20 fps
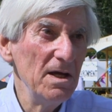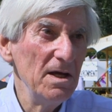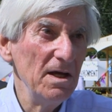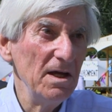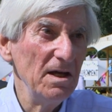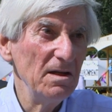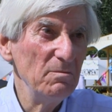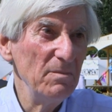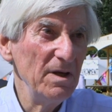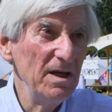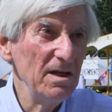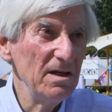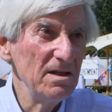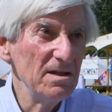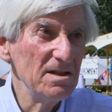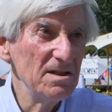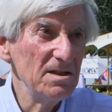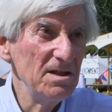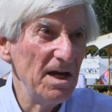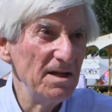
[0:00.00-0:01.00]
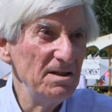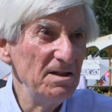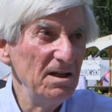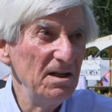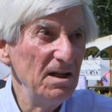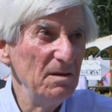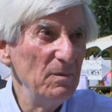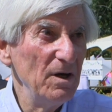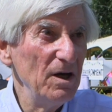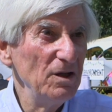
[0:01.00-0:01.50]
It means getting
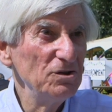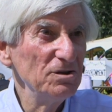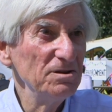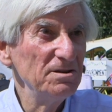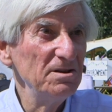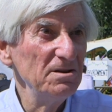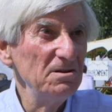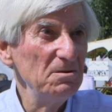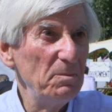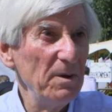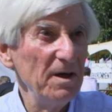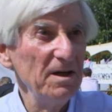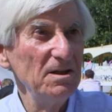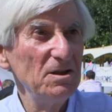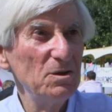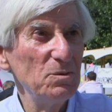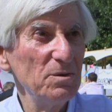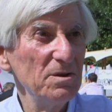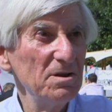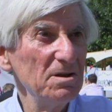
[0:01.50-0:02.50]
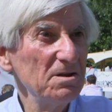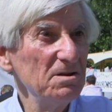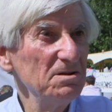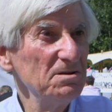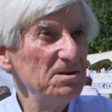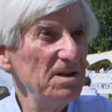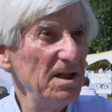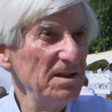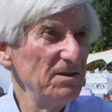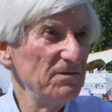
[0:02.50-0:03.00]
an emergency debate with the
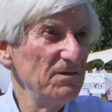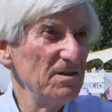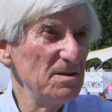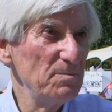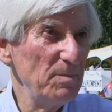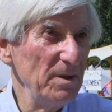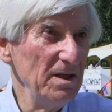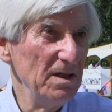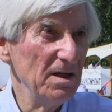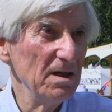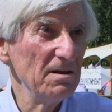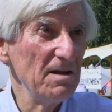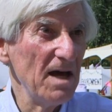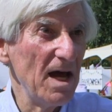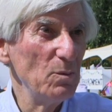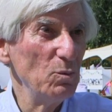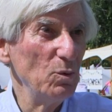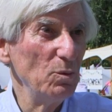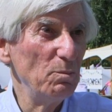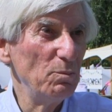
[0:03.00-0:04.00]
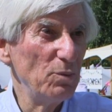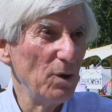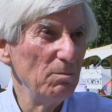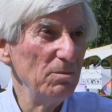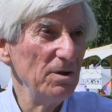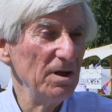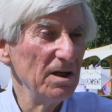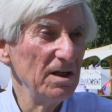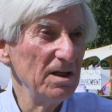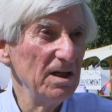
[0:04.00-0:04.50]
consent of the Speaker. That will
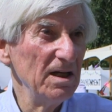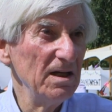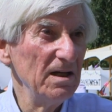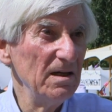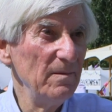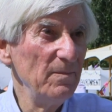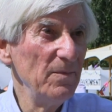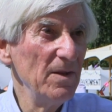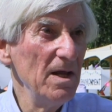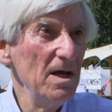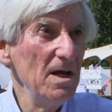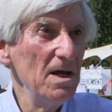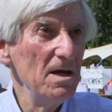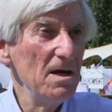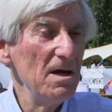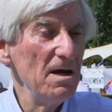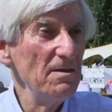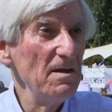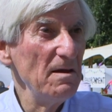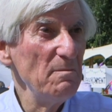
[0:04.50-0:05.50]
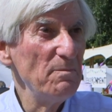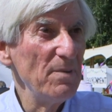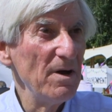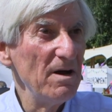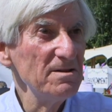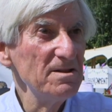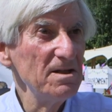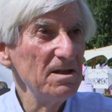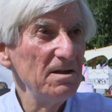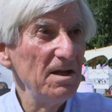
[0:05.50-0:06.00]
probably occur. And then
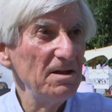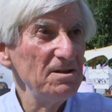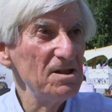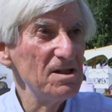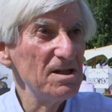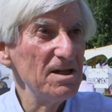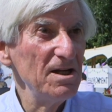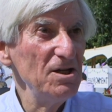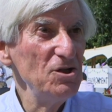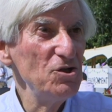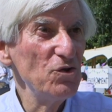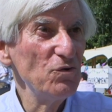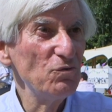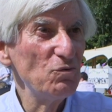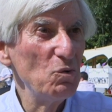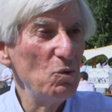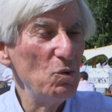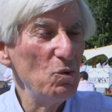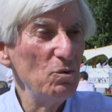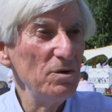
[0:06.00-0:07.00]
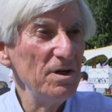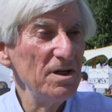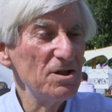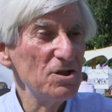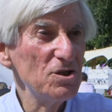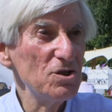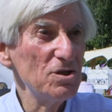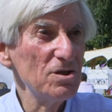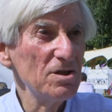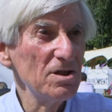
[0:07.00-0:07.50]
passing legislation through all
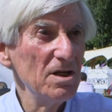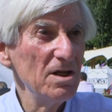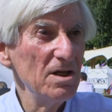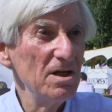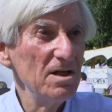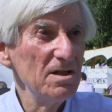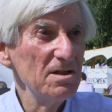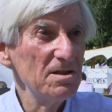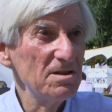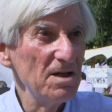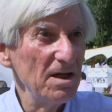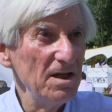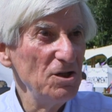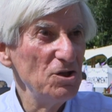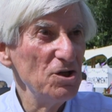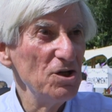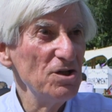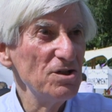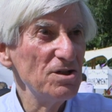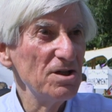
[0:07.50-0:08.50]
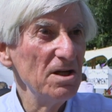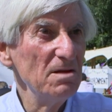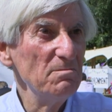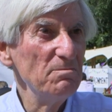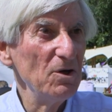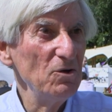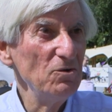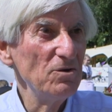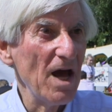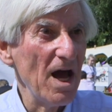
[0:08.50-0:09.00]
its stages in
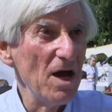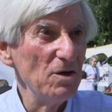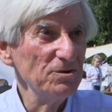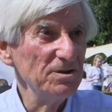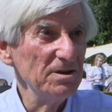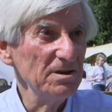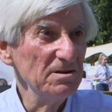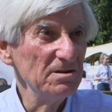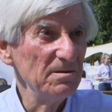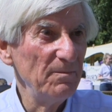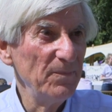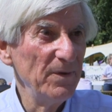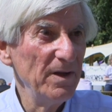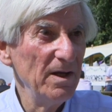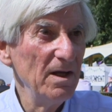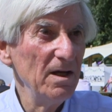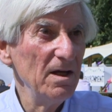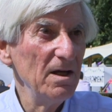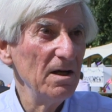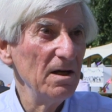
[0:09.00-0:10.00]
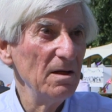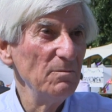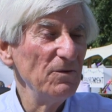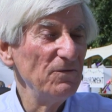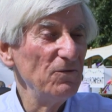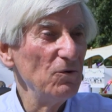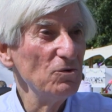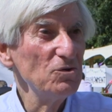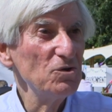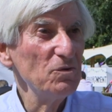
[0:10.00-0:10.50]
both houses. And
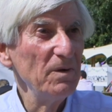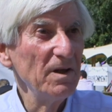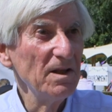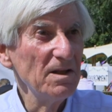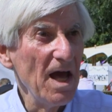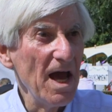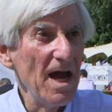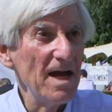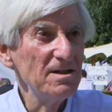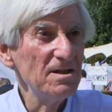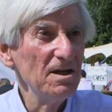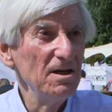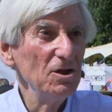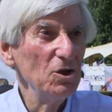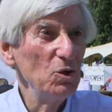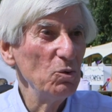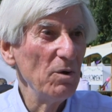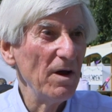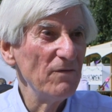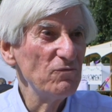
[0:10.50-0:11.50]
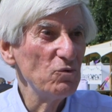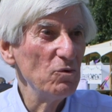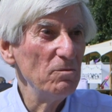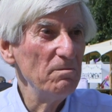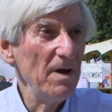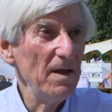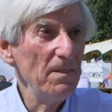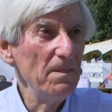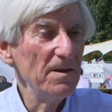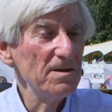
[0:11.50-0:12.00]
before doing that, you have to
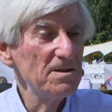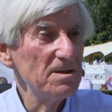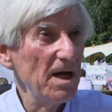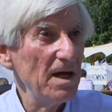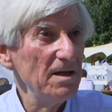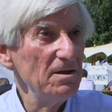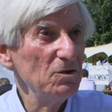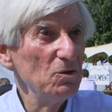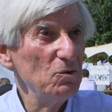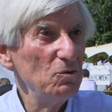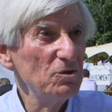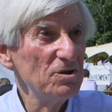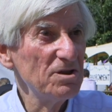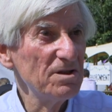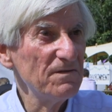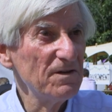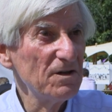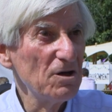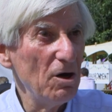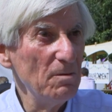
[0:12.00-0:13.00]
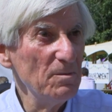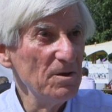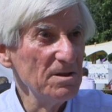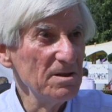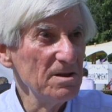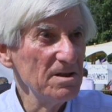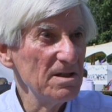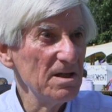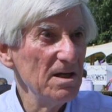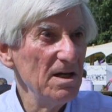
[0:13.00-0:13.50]
amend the standing orders of the
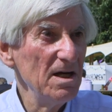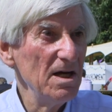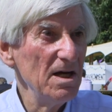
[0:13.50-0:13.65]
Commons